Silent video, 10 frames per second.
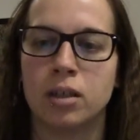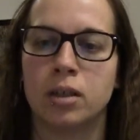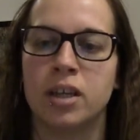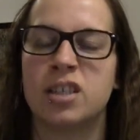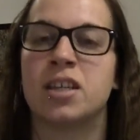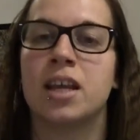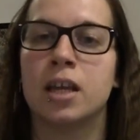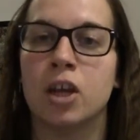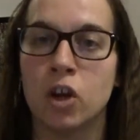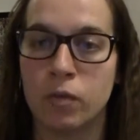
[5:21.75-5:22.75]
is taking
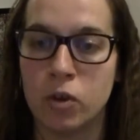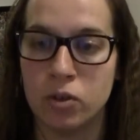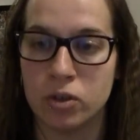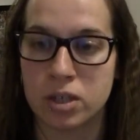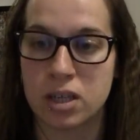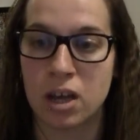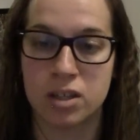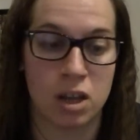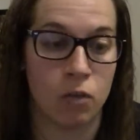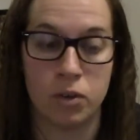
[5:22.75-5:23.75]
care of you and
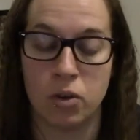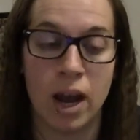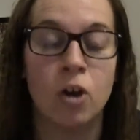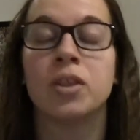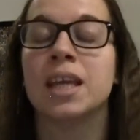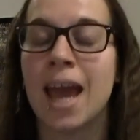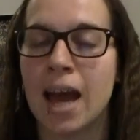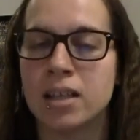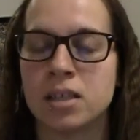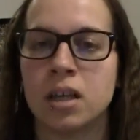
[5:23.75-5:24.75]
yourself and your health,
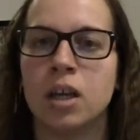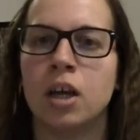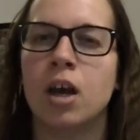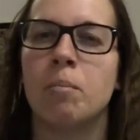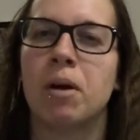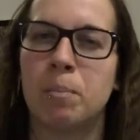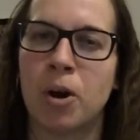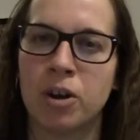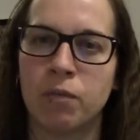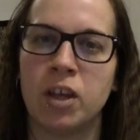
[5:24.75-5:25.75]
yes. But
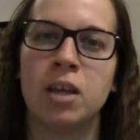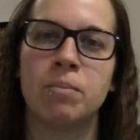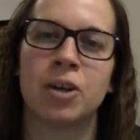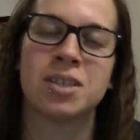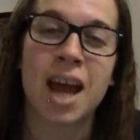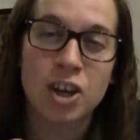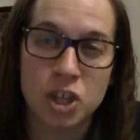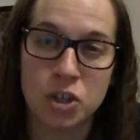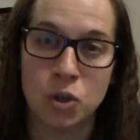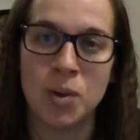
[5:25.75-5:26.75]
part of feeling better is
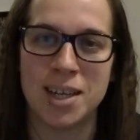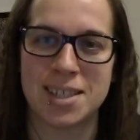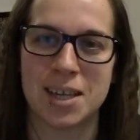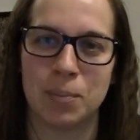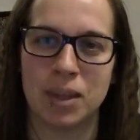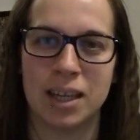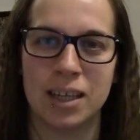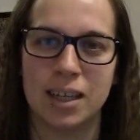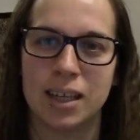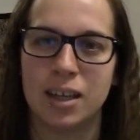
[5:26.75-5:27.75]
actually doing
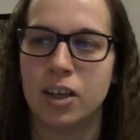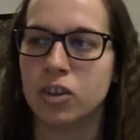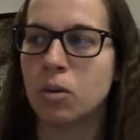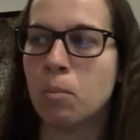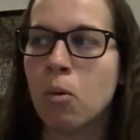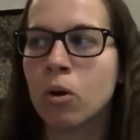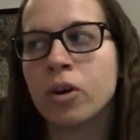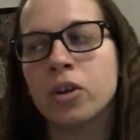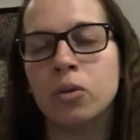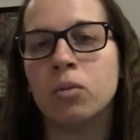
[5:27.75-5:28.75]
something. The more
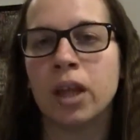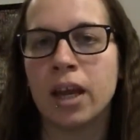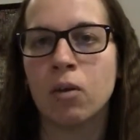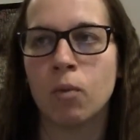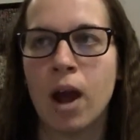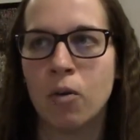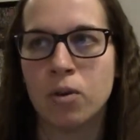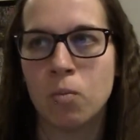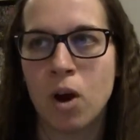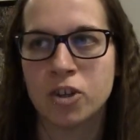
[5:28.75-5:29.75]
you lay around
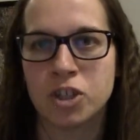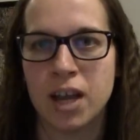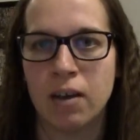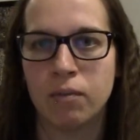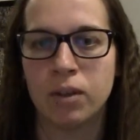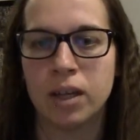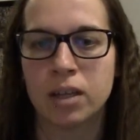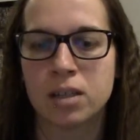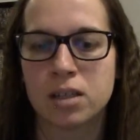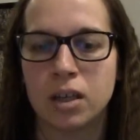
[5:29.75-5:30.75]
and watch
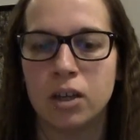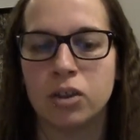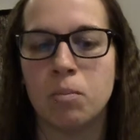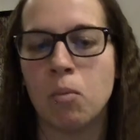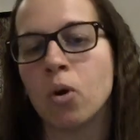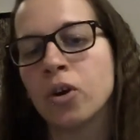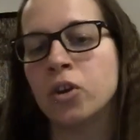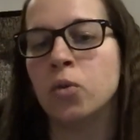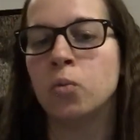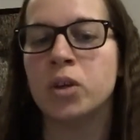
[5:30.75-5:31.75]
Netflix, the more
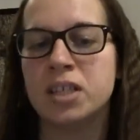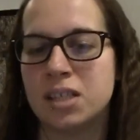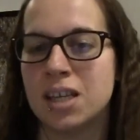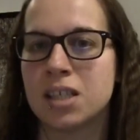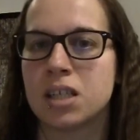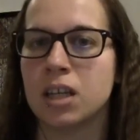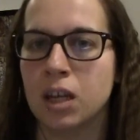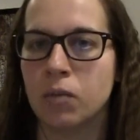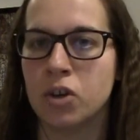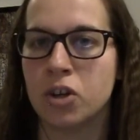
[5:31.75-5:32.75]
you resist and
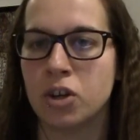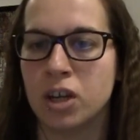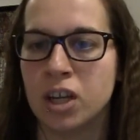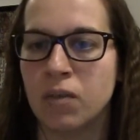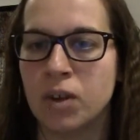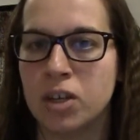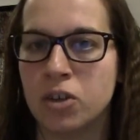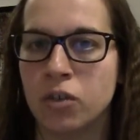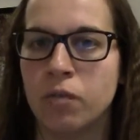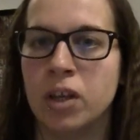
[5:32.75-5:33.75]
give into
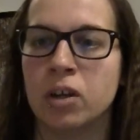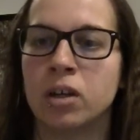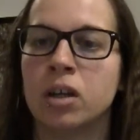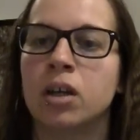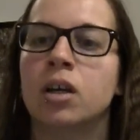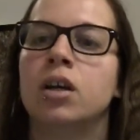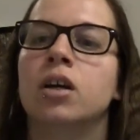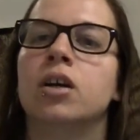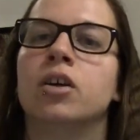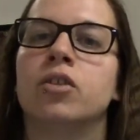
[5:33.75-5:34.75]
your fear,
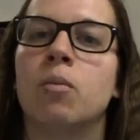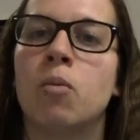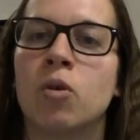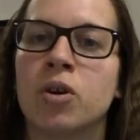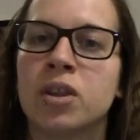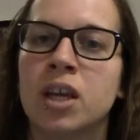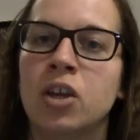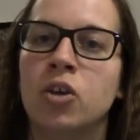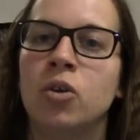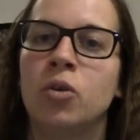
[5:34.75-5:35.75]
the more that
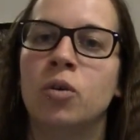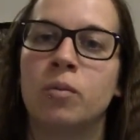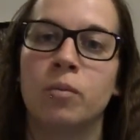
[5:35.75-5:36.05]
you